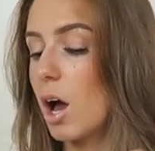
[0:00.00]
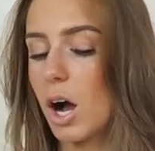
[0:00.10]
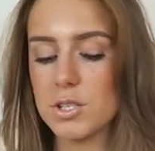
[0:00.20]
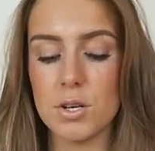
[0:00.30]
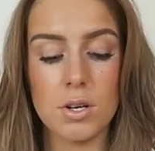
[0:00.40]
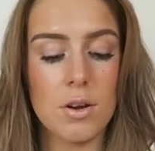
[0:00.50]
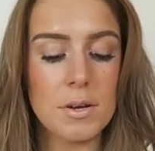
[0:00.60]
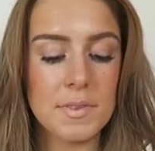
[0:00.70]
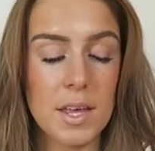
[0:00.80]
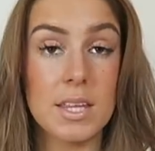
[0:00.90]
I don't know
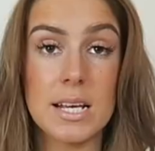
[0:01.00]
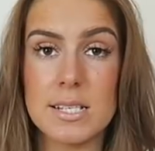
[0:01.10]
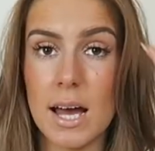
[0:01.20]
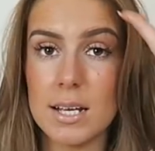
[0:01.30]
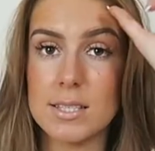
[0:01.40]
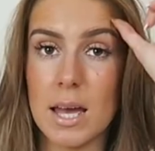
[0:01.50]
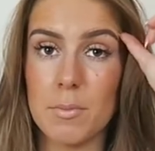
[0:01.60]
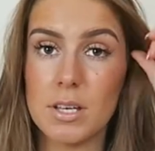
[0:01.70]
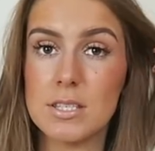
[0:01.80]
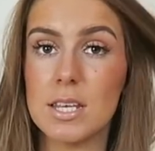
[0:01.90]
if they're the exact same
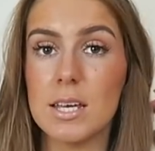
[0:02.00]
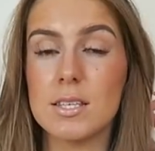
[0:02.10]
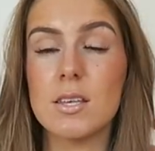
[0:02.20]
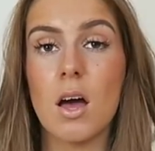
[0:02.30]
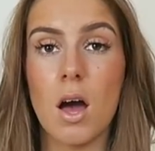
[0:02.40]
because these,